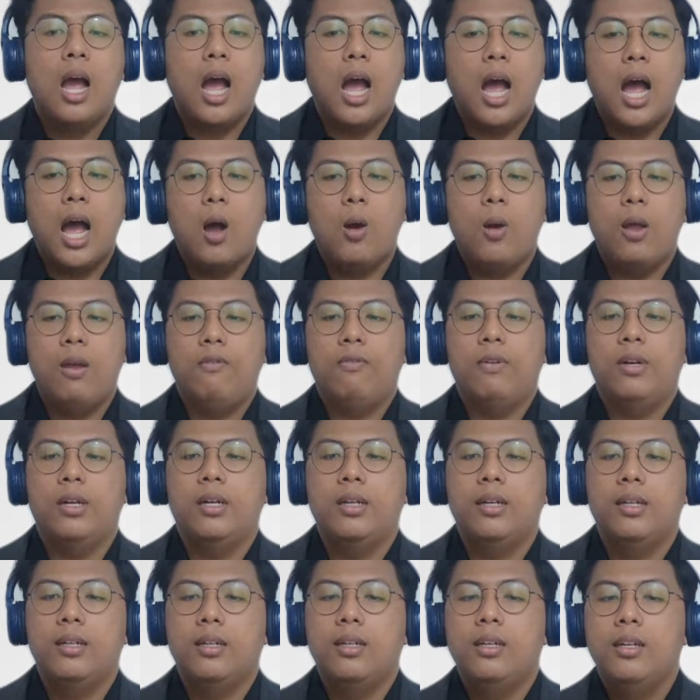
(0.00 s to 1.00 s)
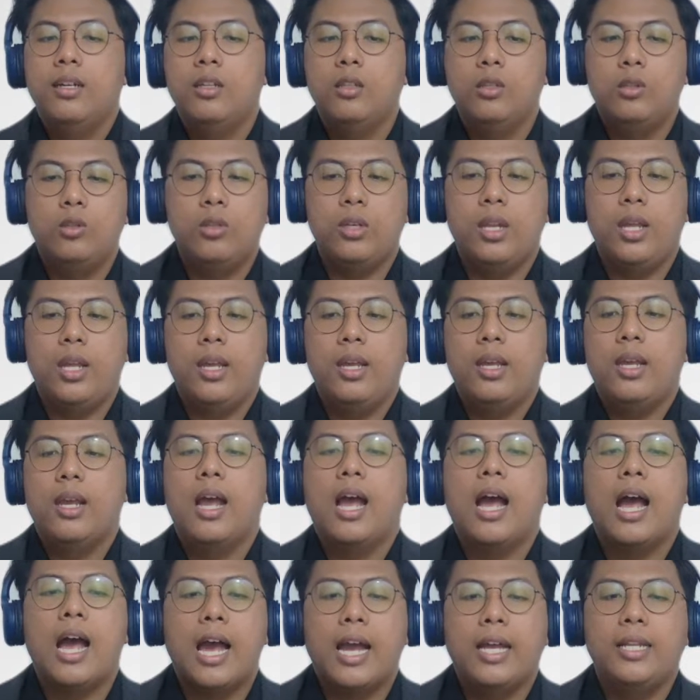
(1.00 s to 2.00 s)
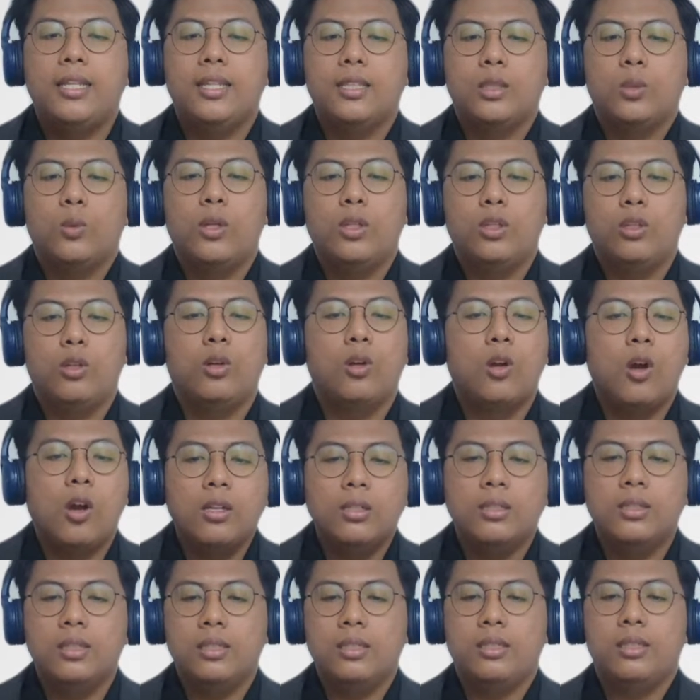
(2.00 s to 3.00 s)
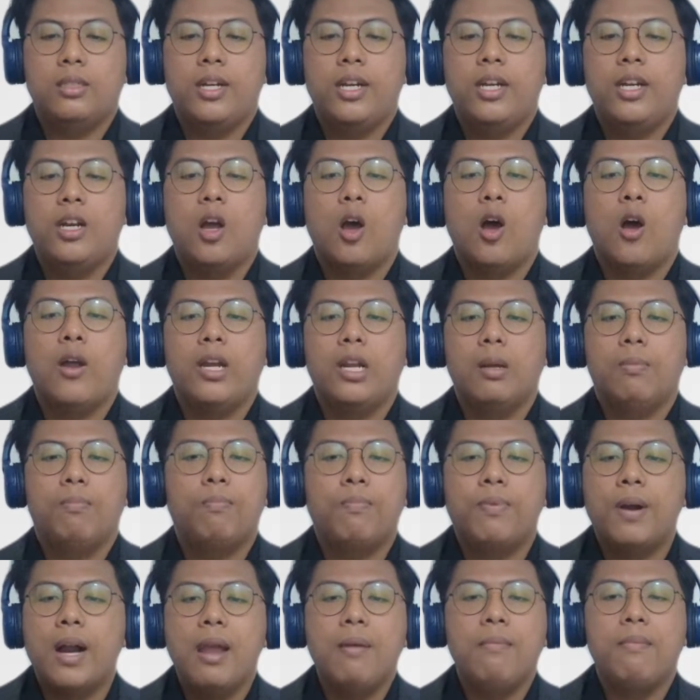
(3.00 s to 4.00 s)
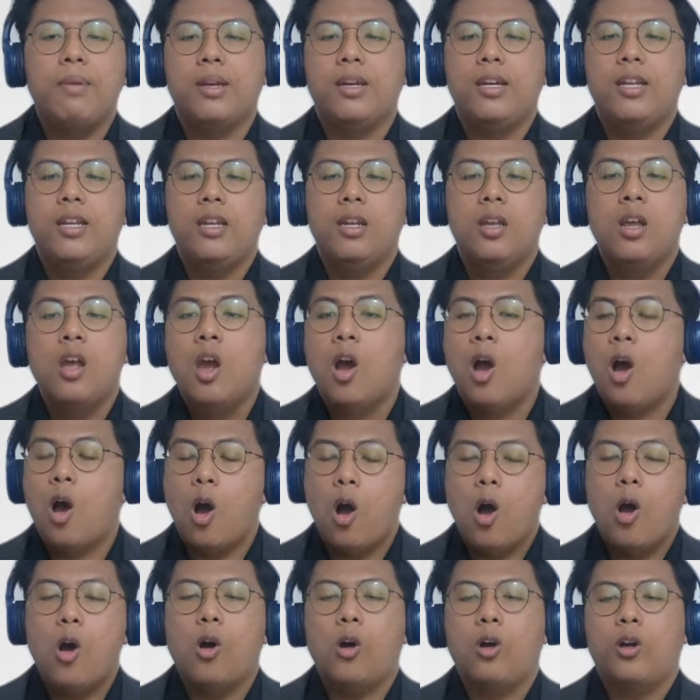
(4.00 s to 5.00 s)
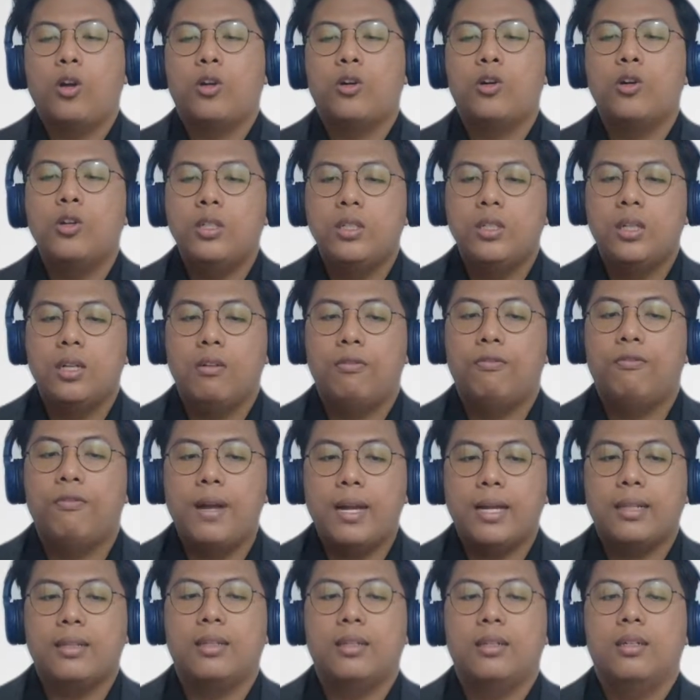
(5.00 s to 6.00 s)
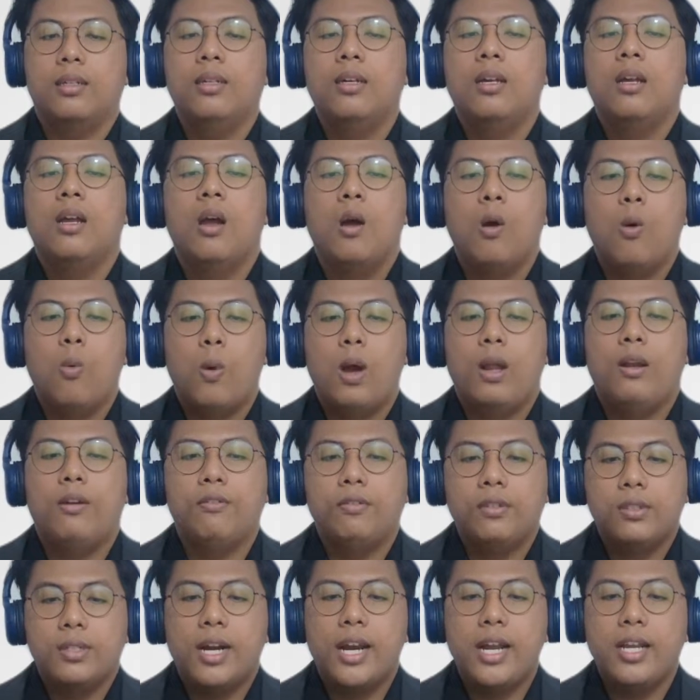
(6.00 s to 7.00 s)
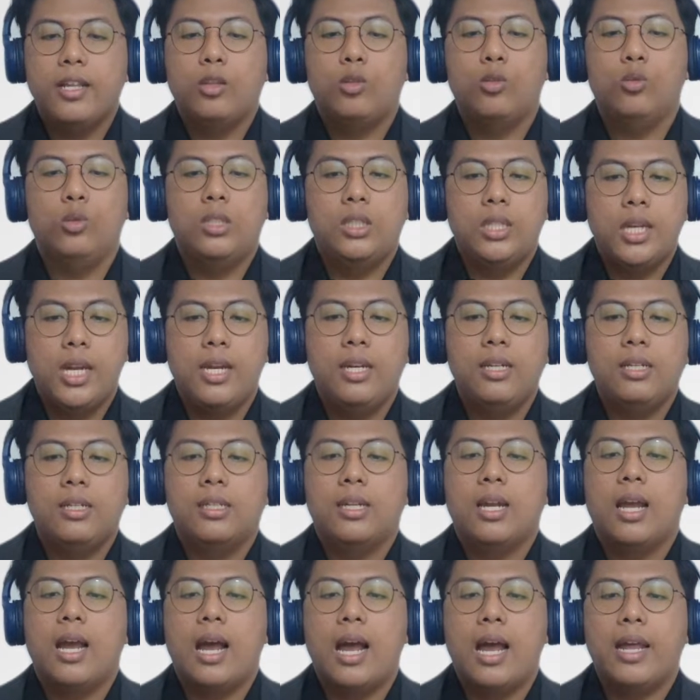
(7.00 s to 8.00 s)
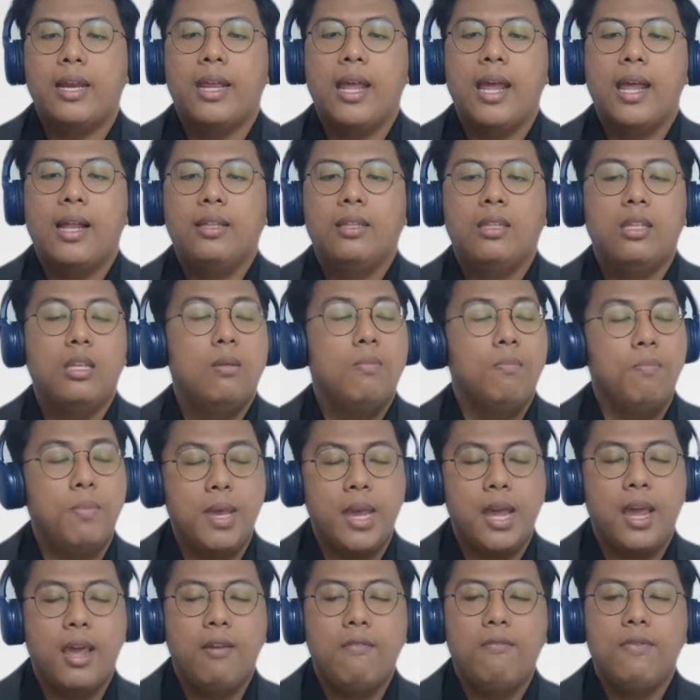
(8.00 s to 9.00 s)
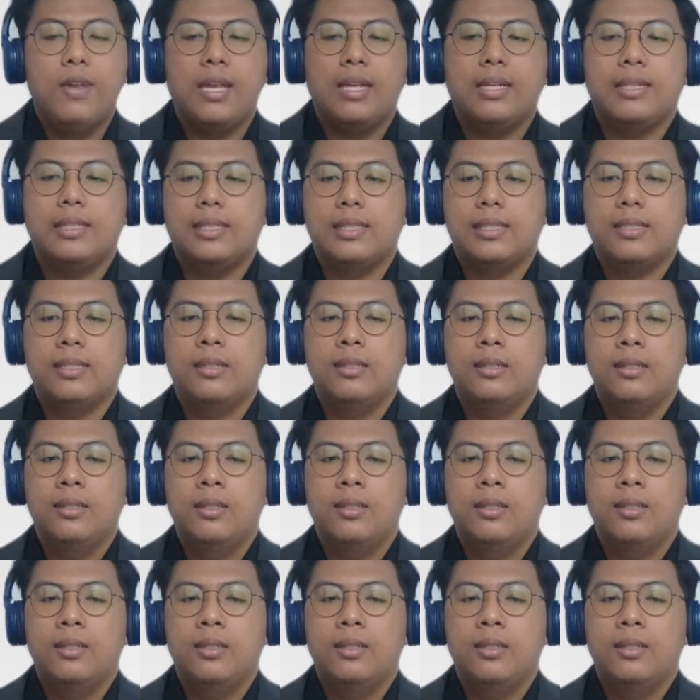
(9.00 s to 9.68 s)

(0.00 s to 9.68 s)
However, today, I just want to concentrate on the primary or crucial factor while trying to change unhealthy behaviors.